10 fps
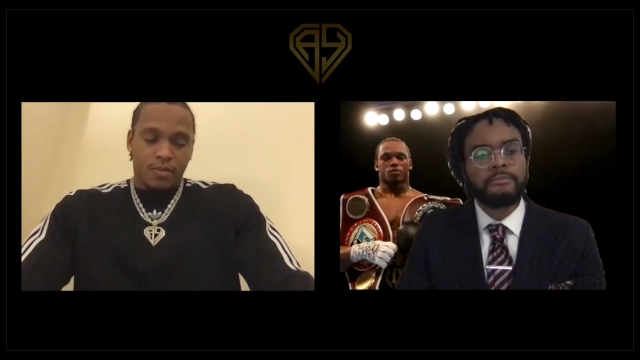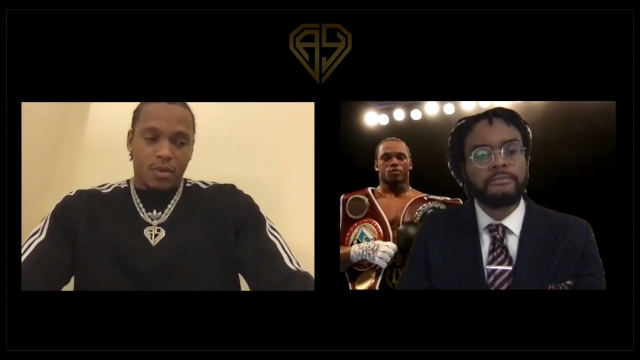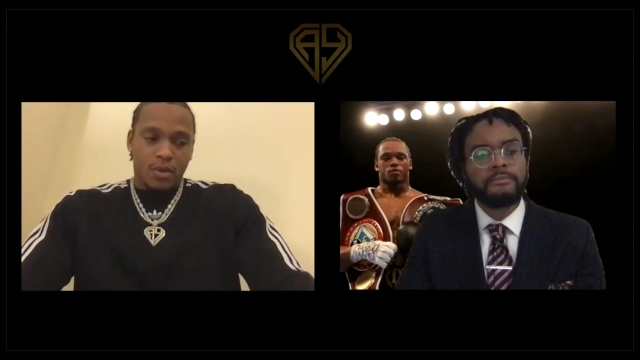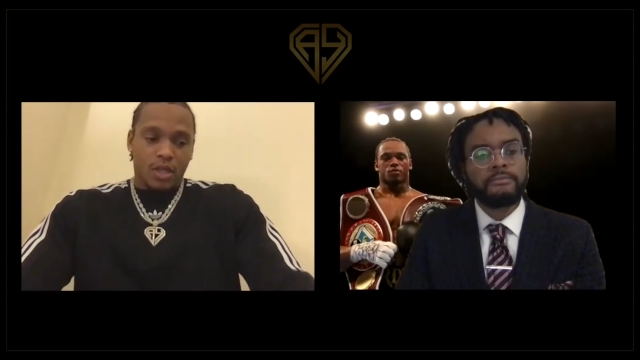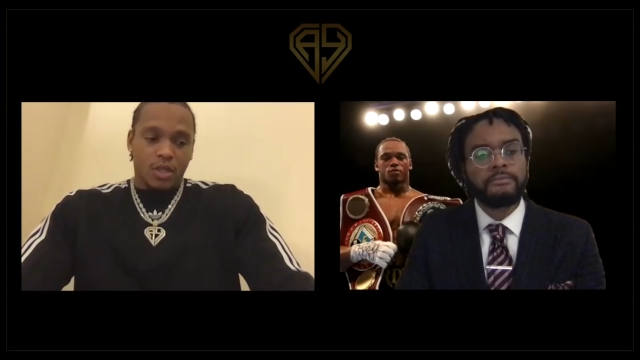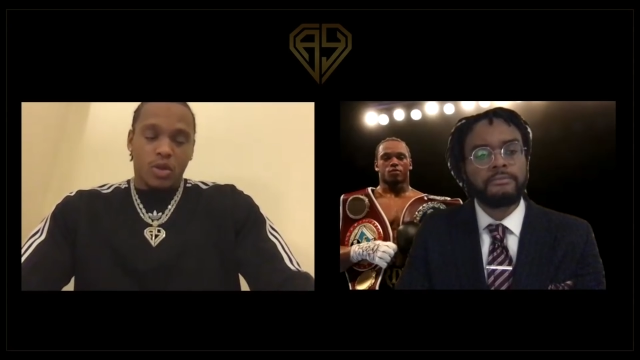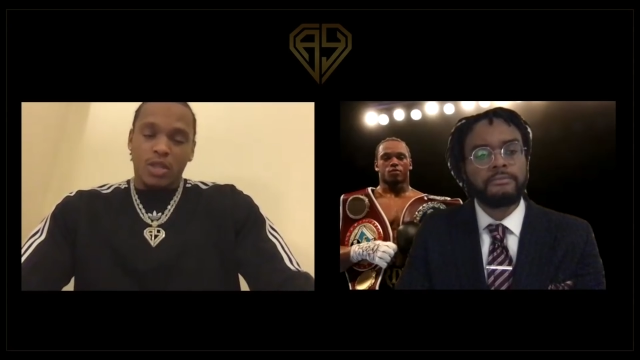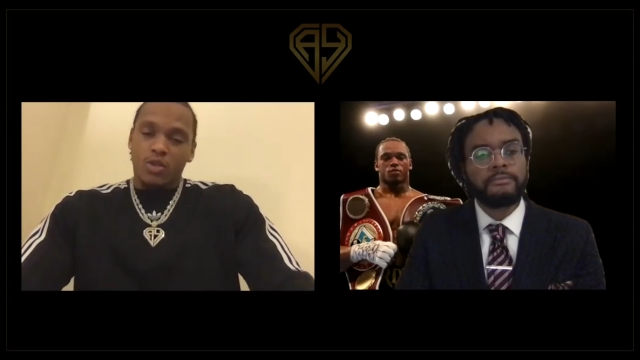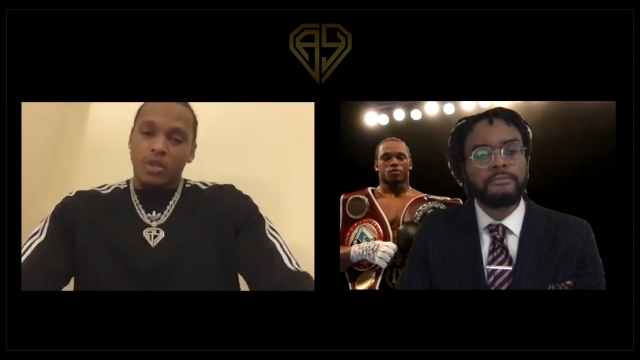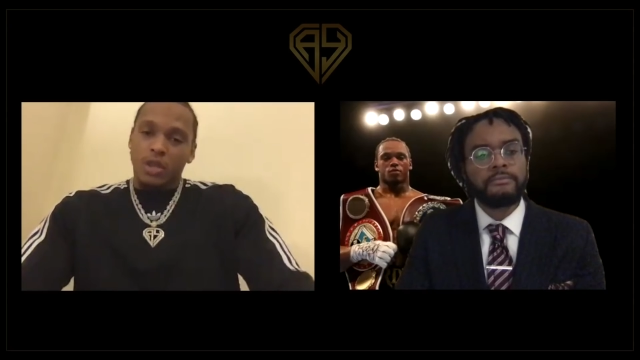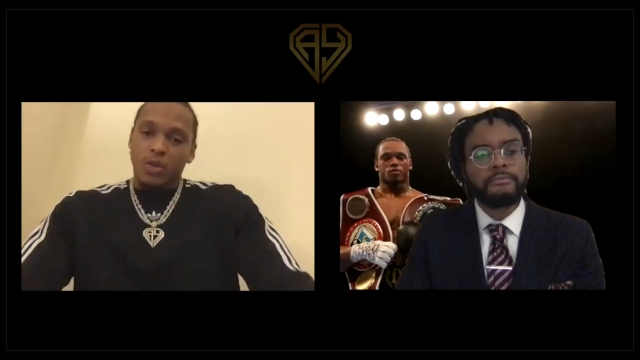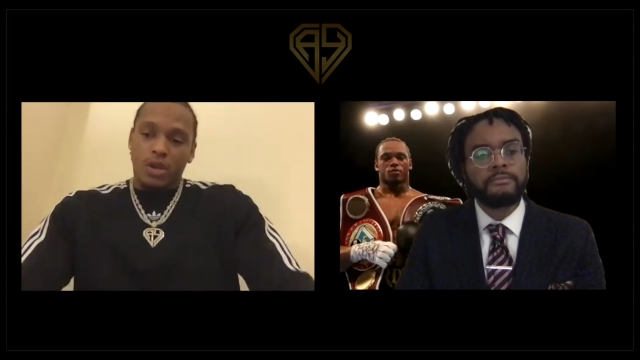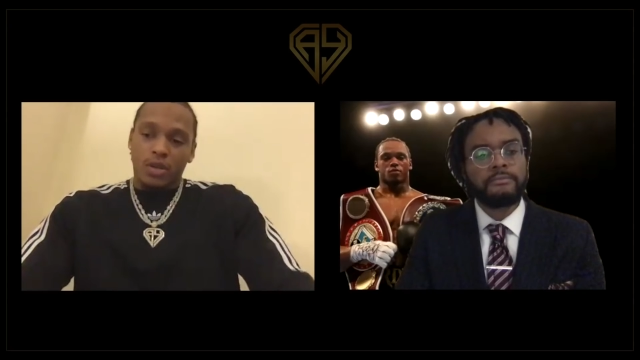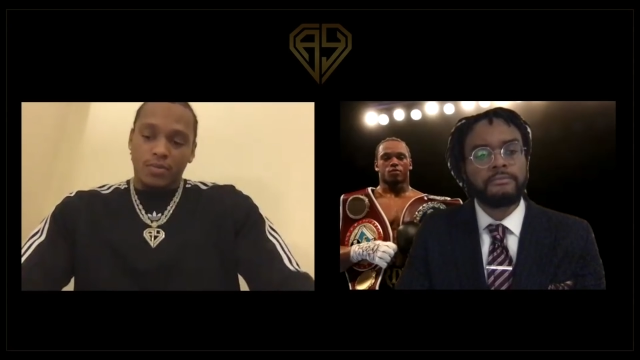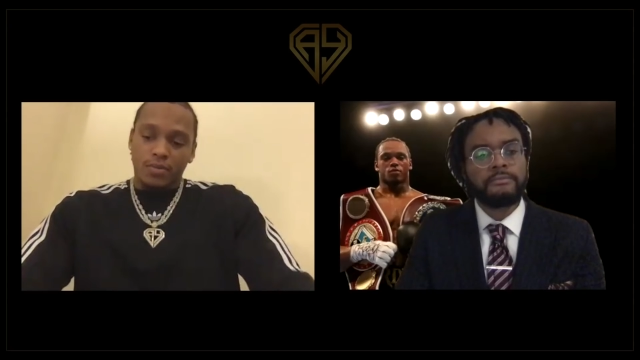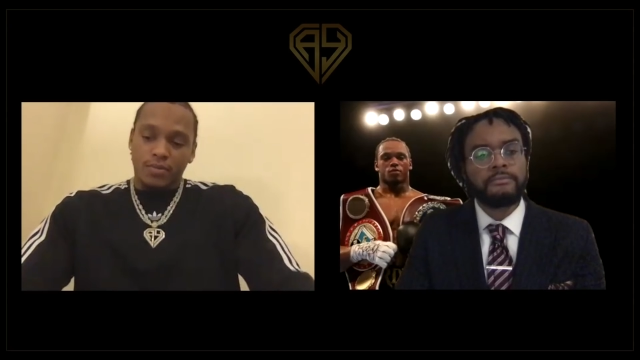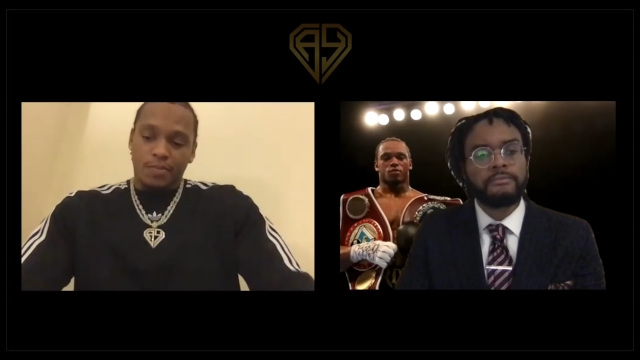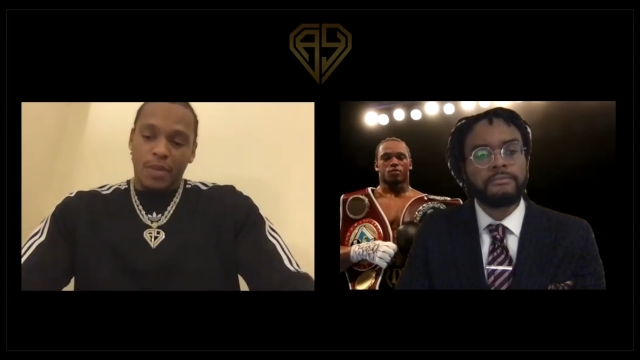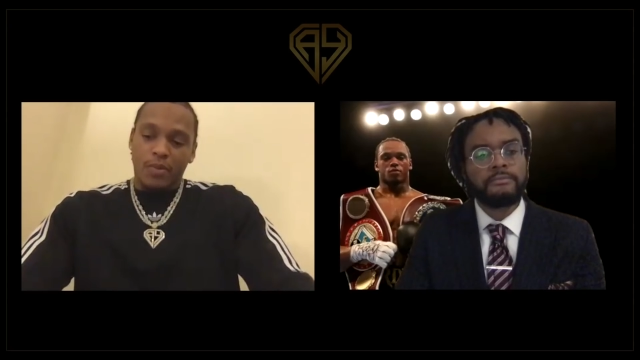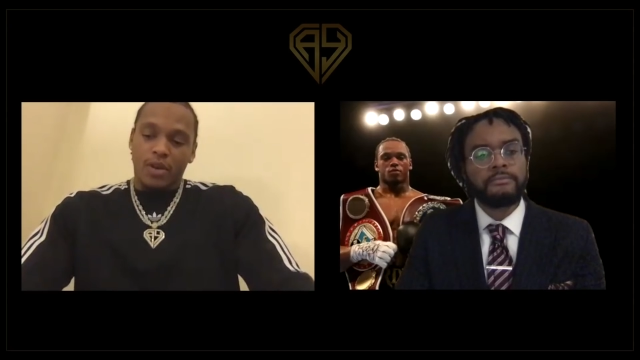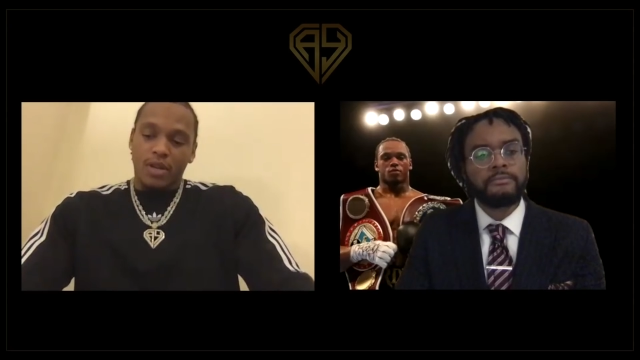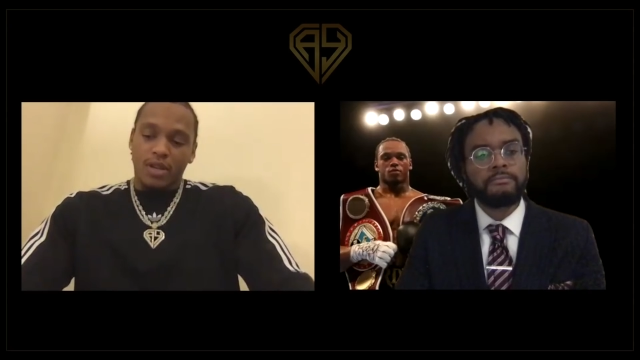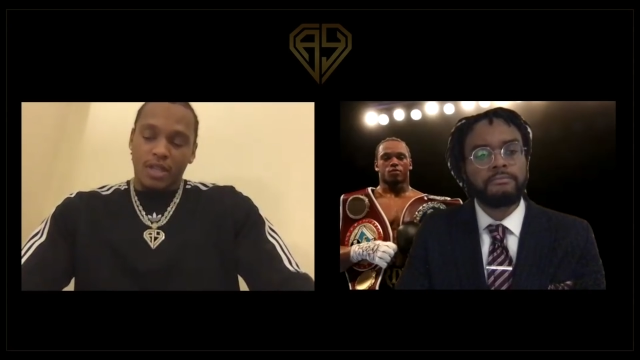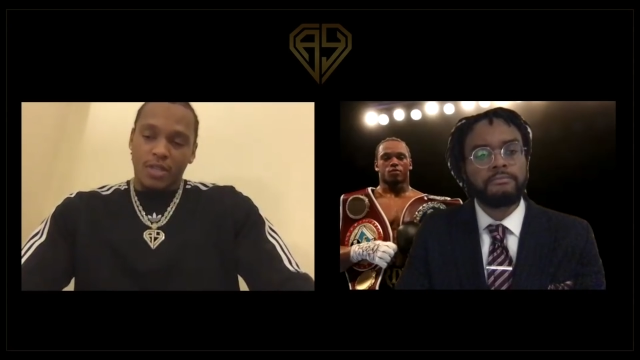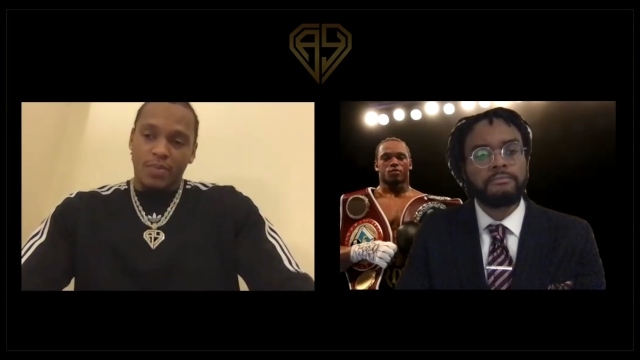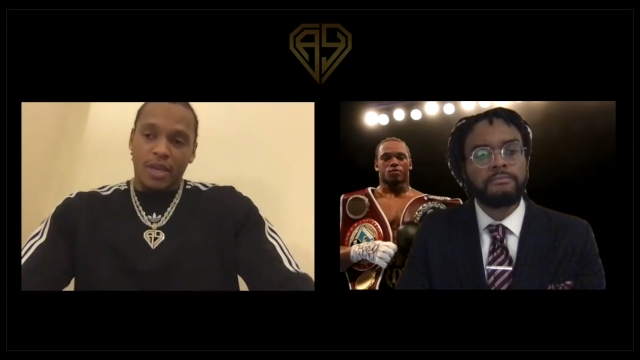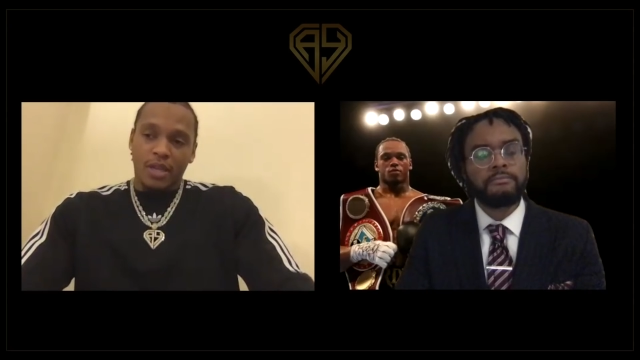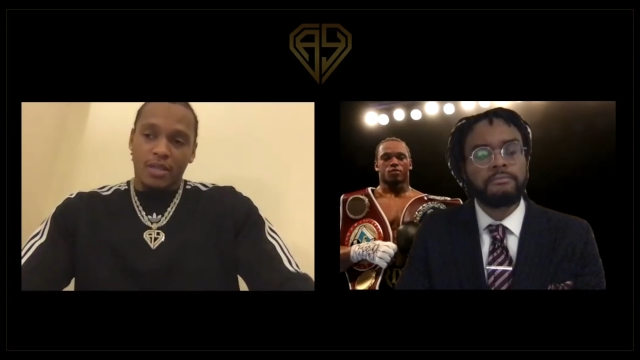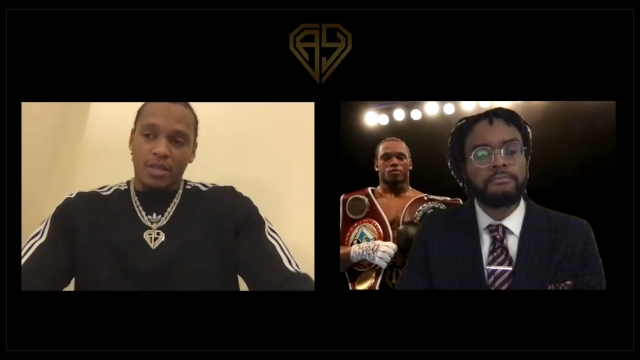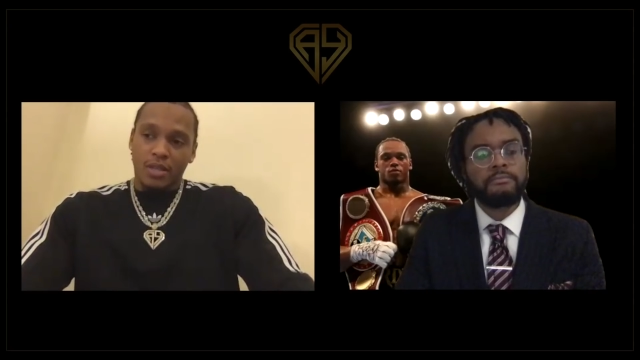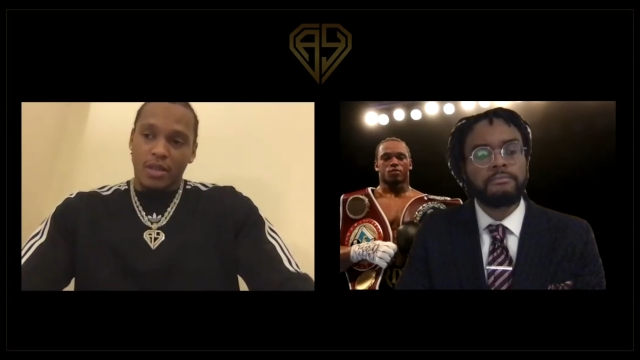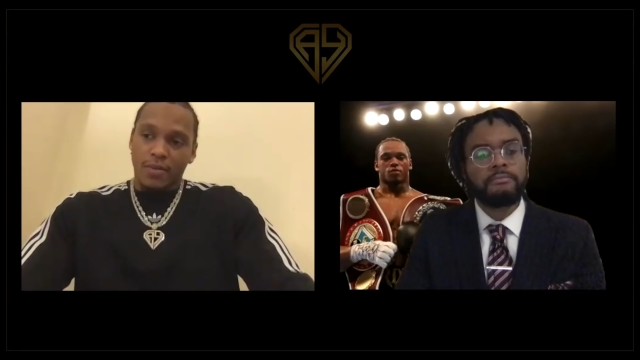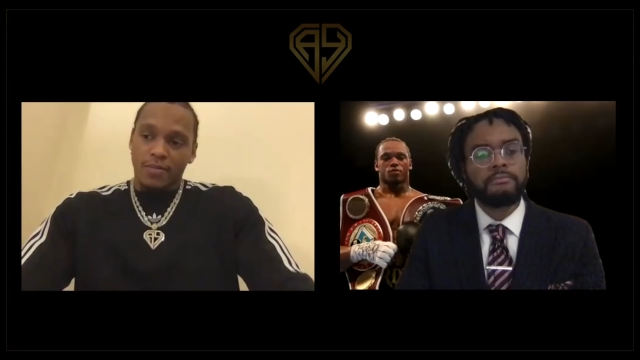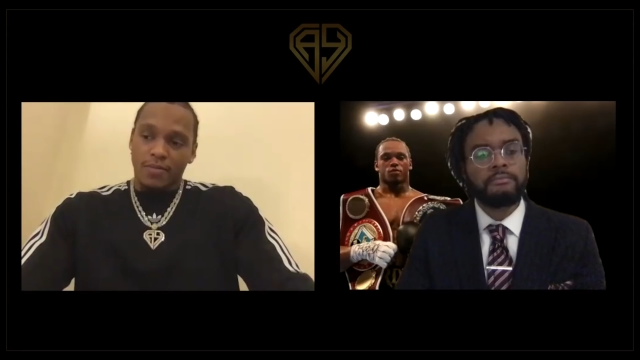Speaker 1: In 2021, people can expect um,